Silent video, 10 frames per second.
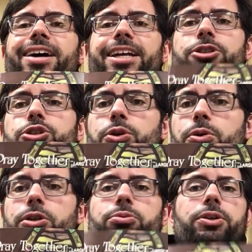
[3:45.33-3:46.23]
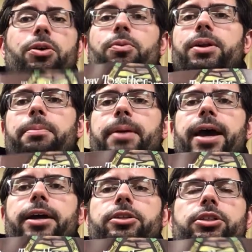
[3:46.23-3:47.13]
It's yours. We don't want it
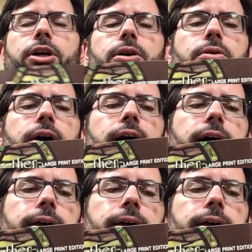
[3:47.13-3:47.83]
back. So